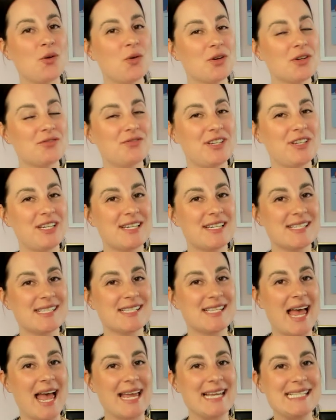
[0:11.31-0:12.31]
or Venus
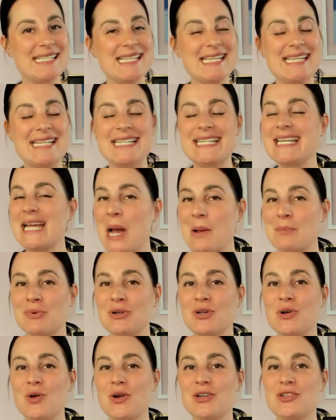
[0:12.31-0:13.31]
signs in
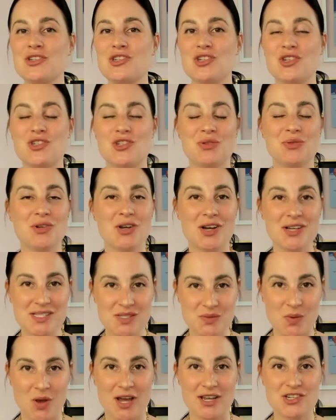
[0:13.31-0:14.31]
Capricorn should you
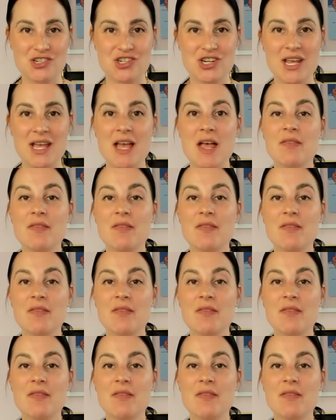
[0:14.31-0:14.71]
cross watch.